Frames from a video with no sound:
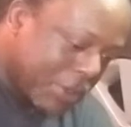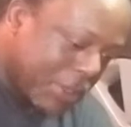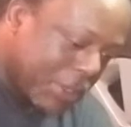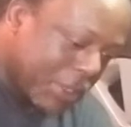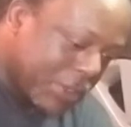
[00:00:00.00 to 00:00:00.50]

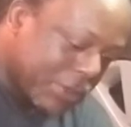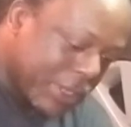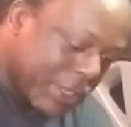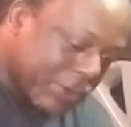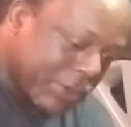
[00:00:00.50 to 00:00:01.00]
And it's
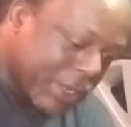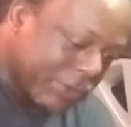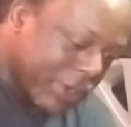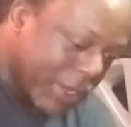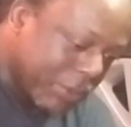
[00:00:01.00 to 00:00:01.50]
like it's
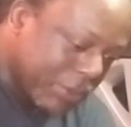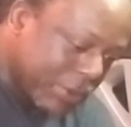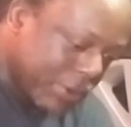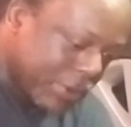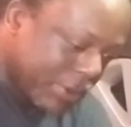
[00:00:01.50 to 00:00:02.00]
not
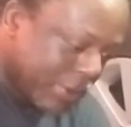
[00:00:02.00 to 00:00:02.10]
stopping.